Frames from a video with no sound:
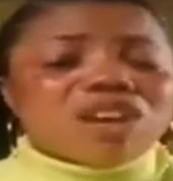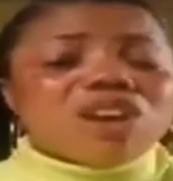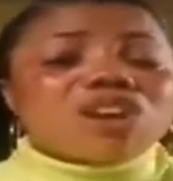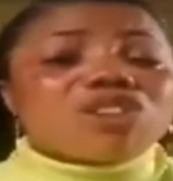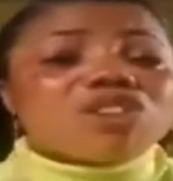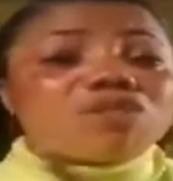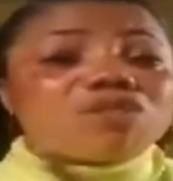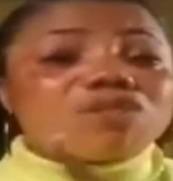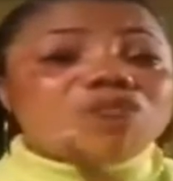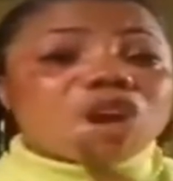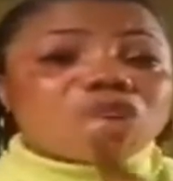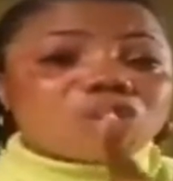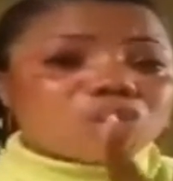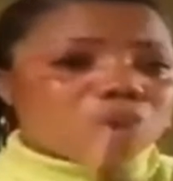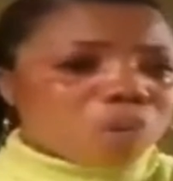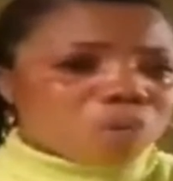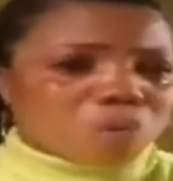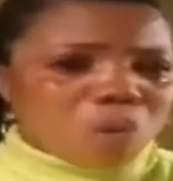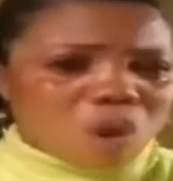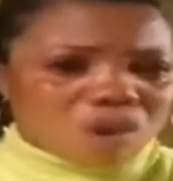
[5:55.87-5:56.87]
You've done
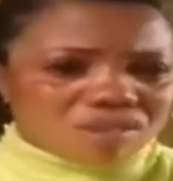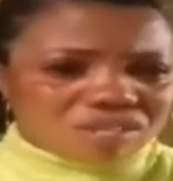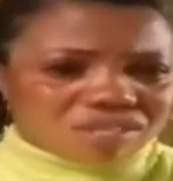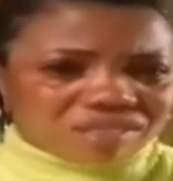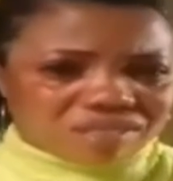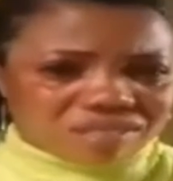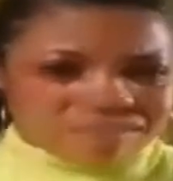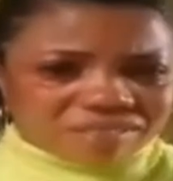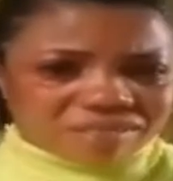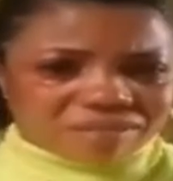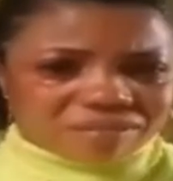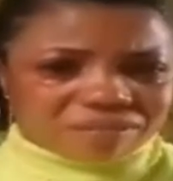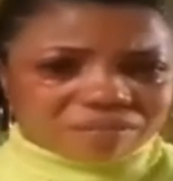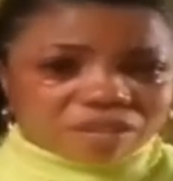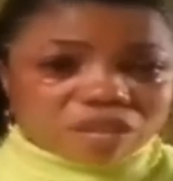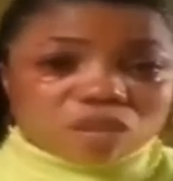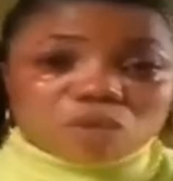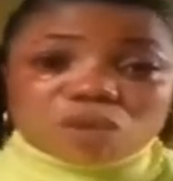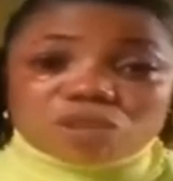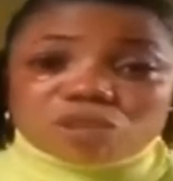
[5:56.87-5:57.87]
your worst.
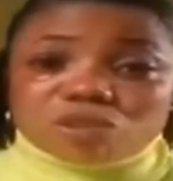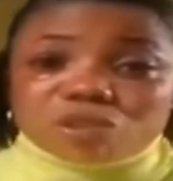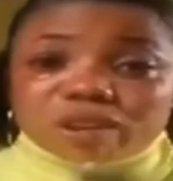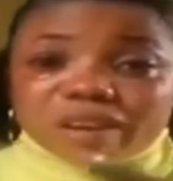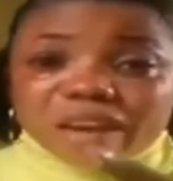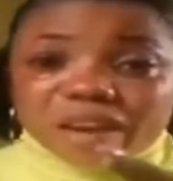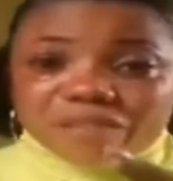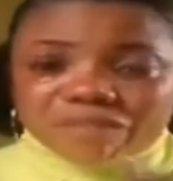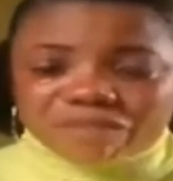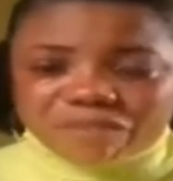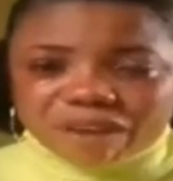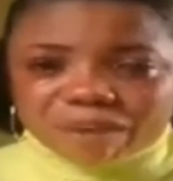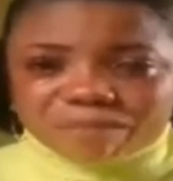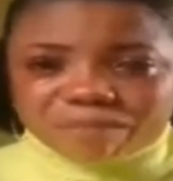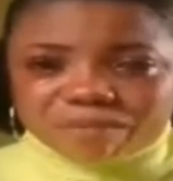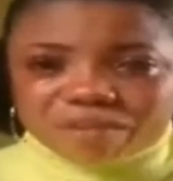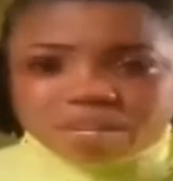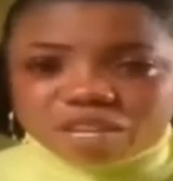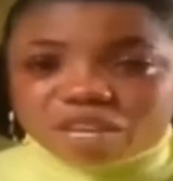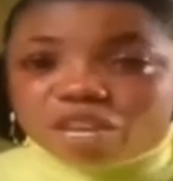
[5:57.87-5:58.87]
You want to get fame.
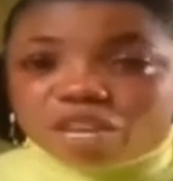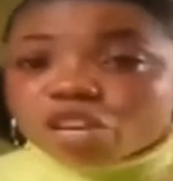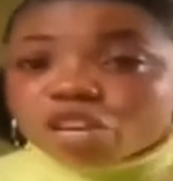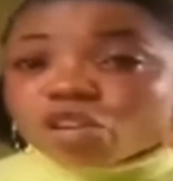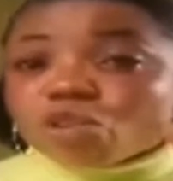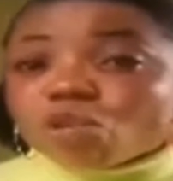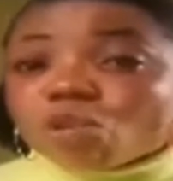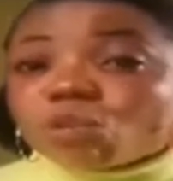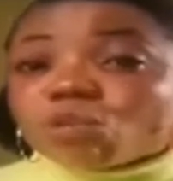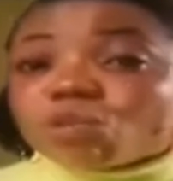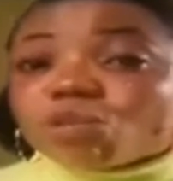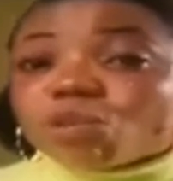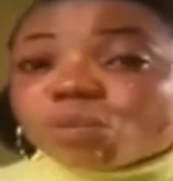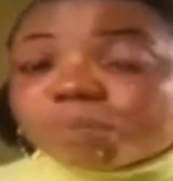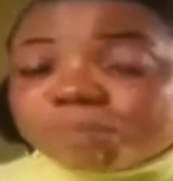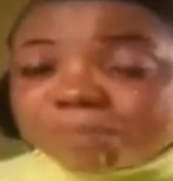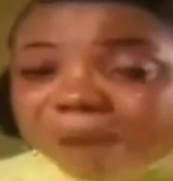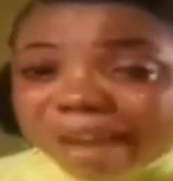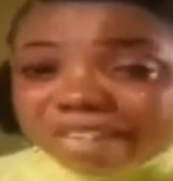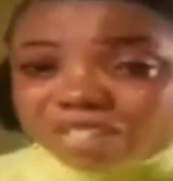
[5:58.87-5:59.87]
You
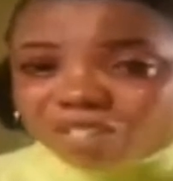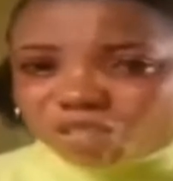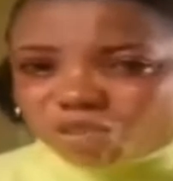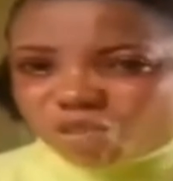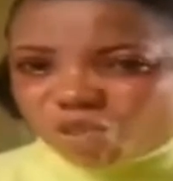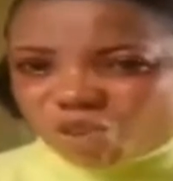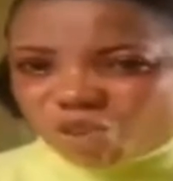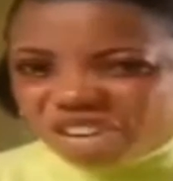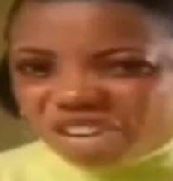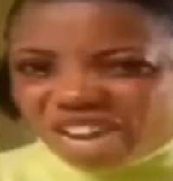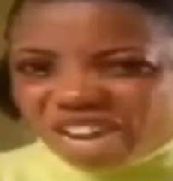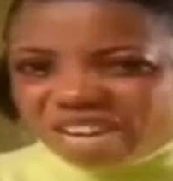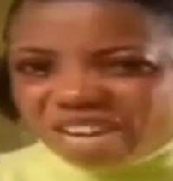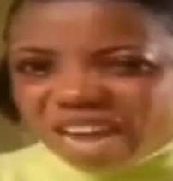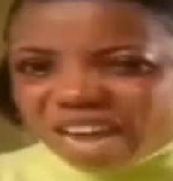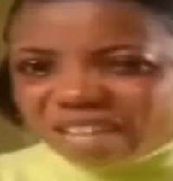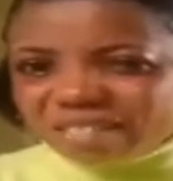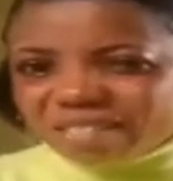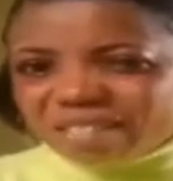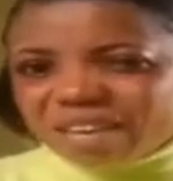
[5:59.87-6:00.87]
bent to your knee
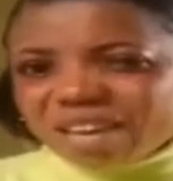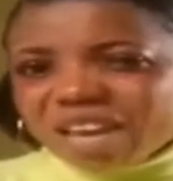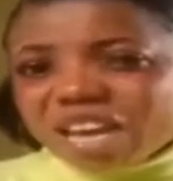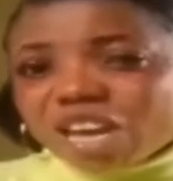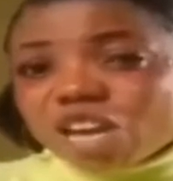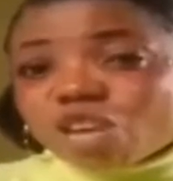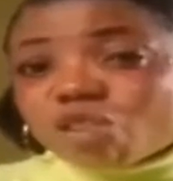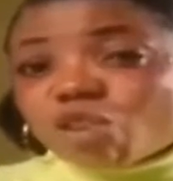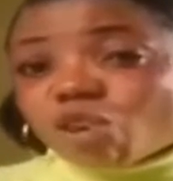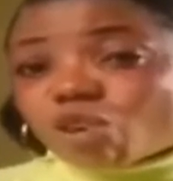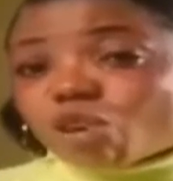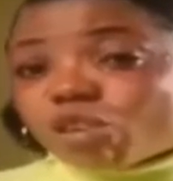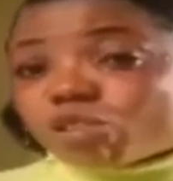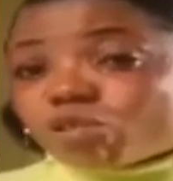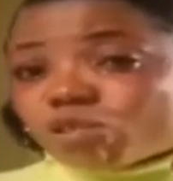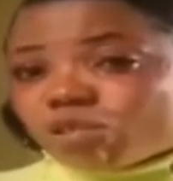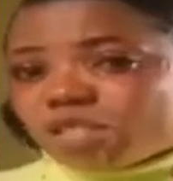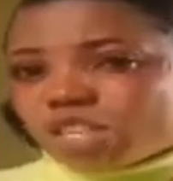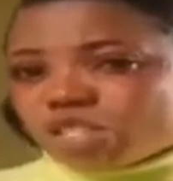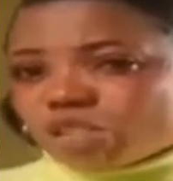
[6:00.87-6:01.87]
that you're going to
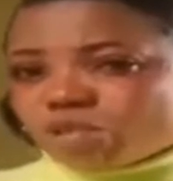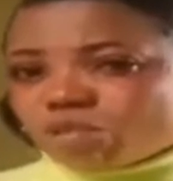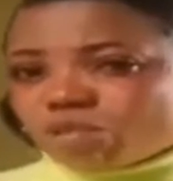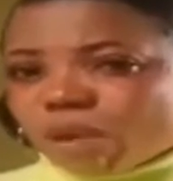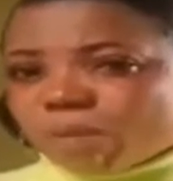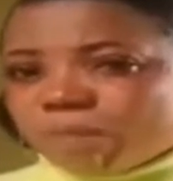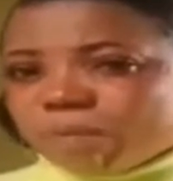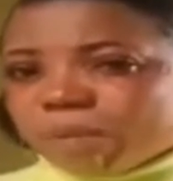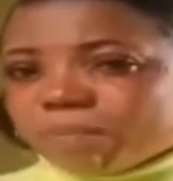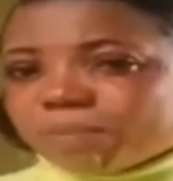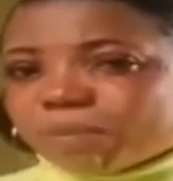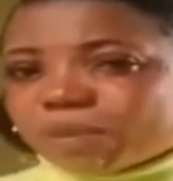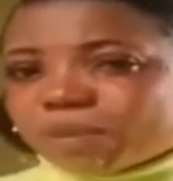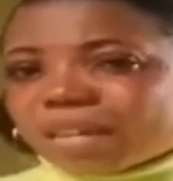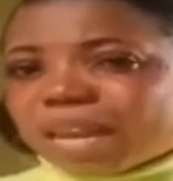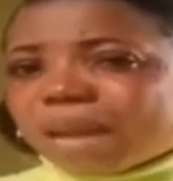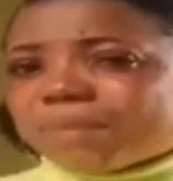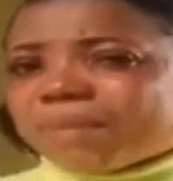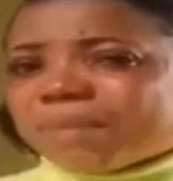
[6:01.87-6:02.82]
destroy me. But let me